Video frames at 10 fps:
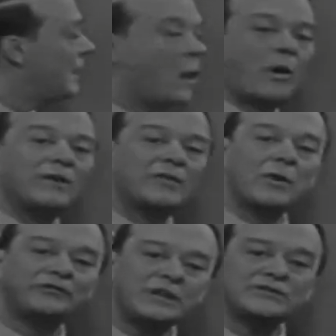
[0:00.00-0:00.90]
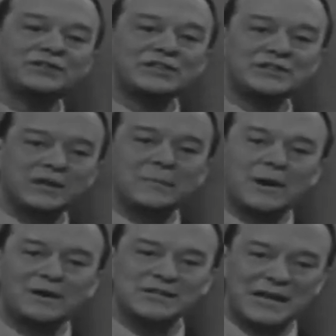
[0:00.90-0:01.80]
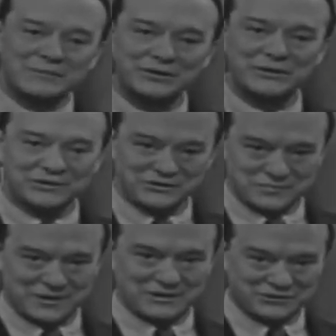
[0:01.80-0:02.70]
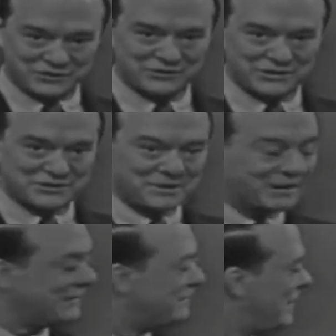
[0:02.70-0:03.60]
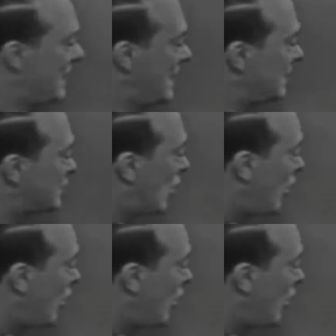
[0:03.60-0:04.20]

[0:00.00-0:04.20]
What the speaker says: Now, one of the most interesting syllabaries that I'm going to talk to you about and show you in just a minute is